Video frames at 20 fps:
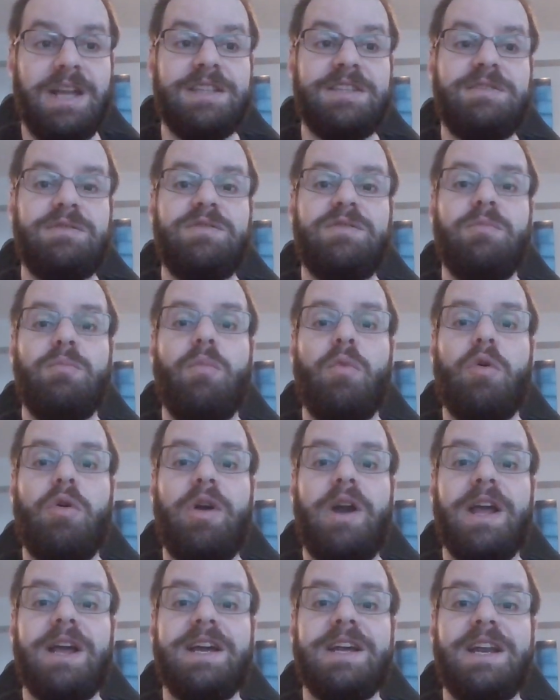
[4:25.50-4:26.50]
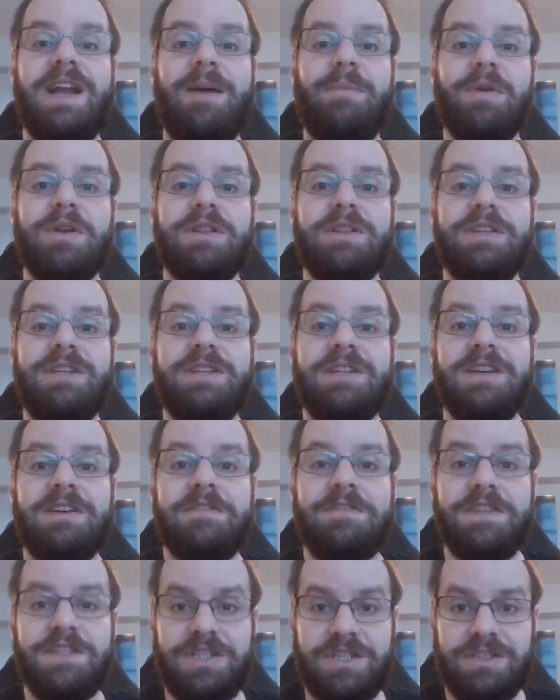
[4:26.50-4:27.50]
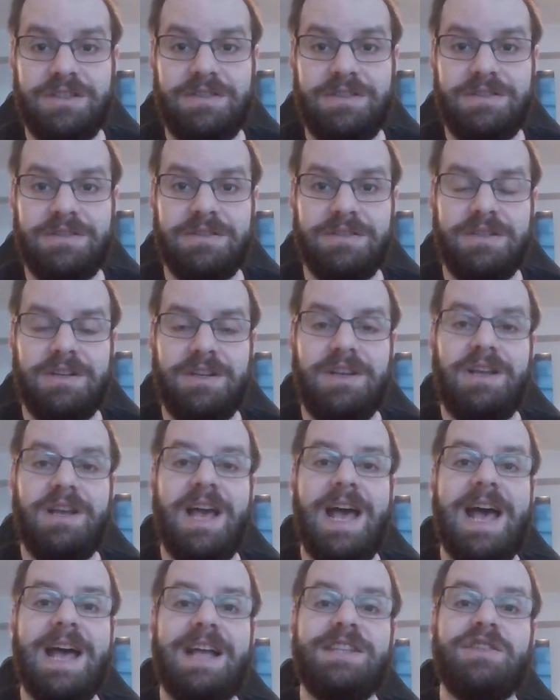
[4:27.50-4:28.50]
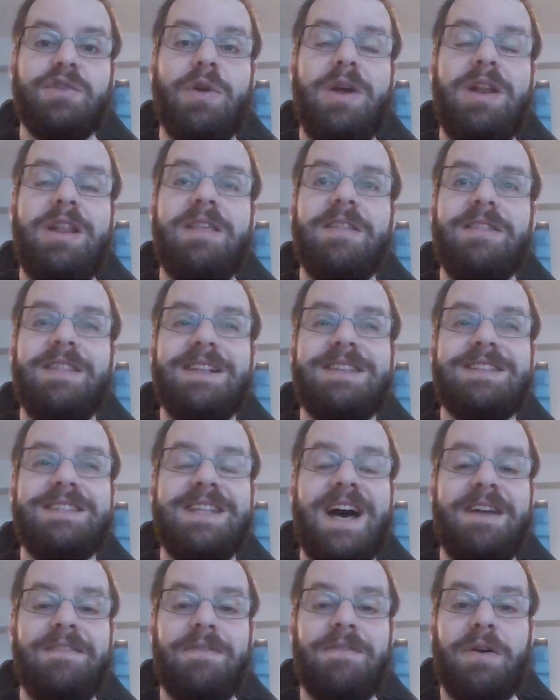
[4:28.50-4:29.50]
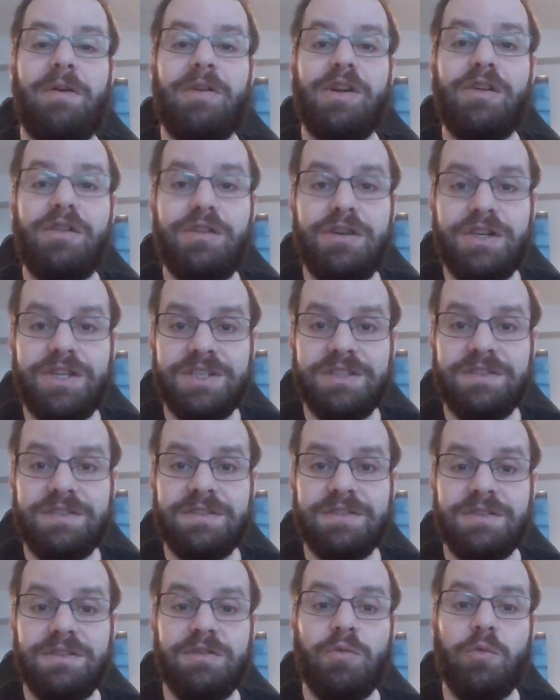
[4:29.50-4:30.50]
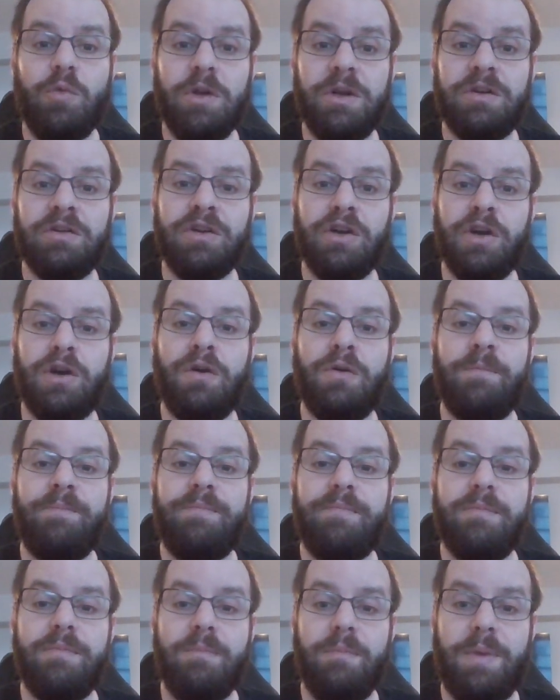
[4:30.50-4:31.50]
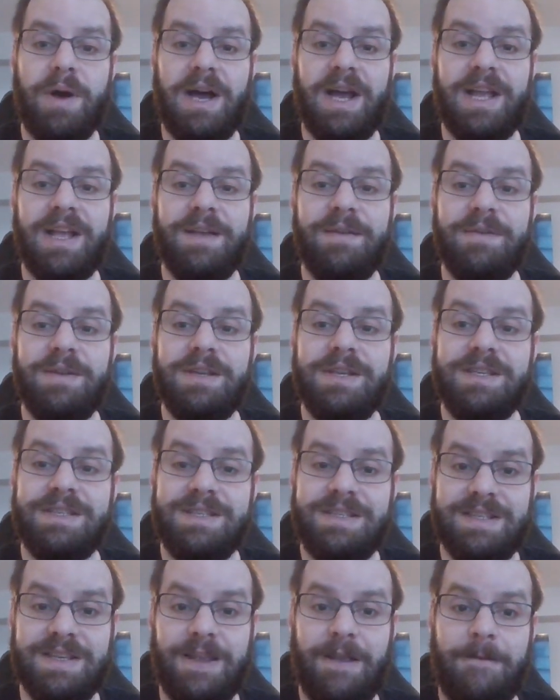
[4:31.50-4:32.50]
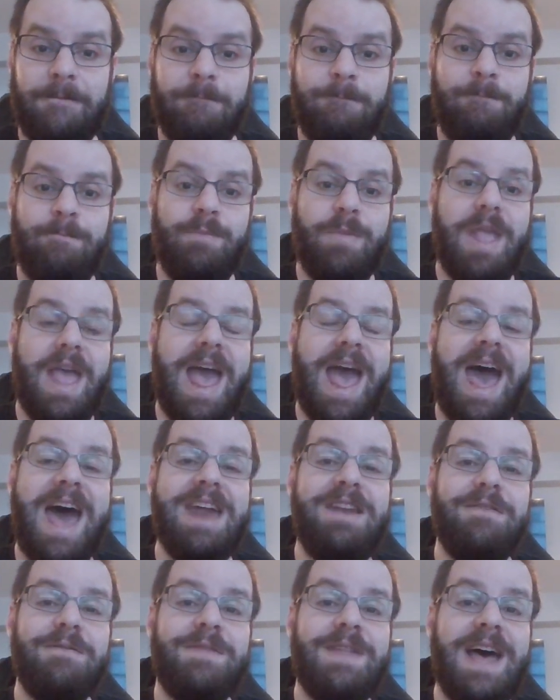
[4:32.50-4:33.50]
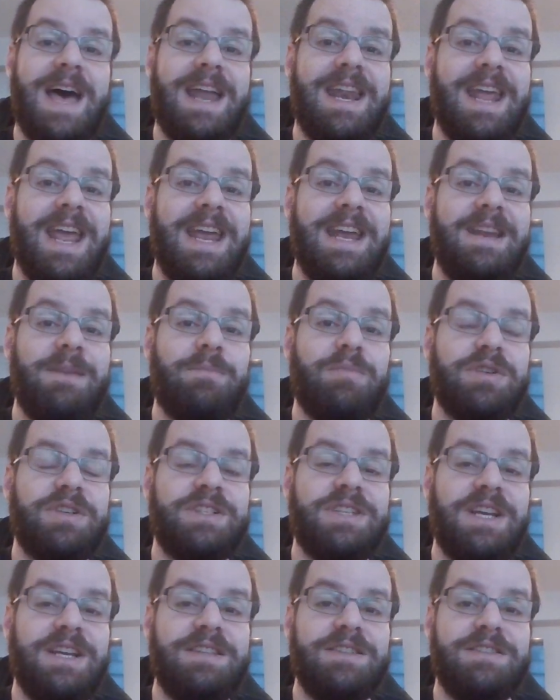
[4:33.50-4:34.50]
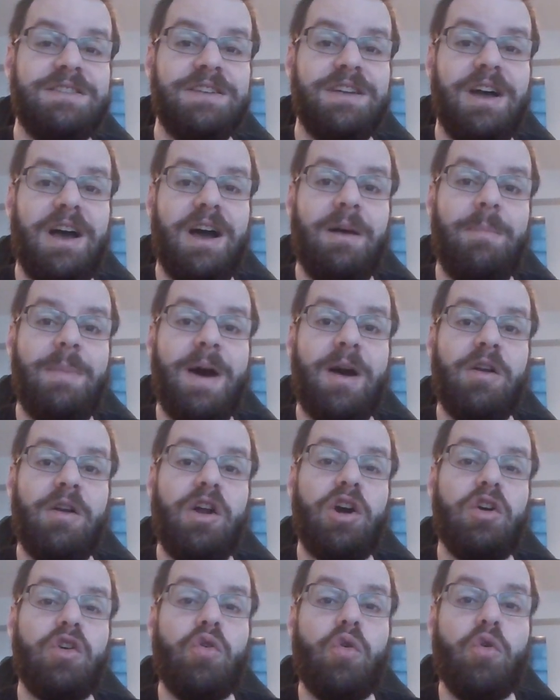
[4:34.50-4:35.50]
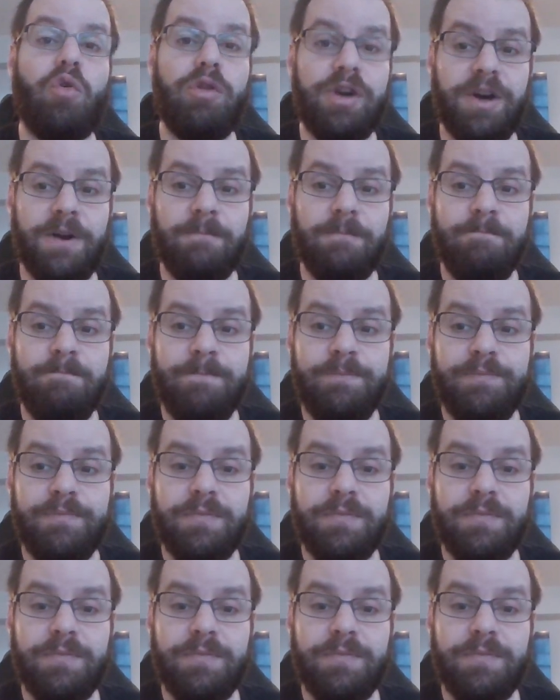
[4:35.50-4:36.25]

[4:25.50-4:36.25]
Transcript: it's more economically efficient. And so anything that's not very urgent will go by sea. Out of that 80%, about a quarter